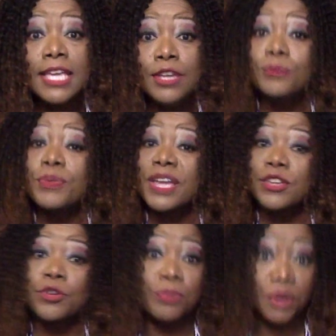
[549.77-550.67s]
you don't prank
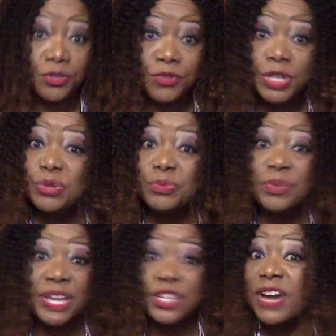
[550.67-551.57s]
your boyfriend, you don't
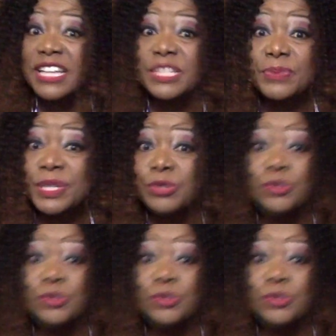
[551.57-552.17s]
prank your husband,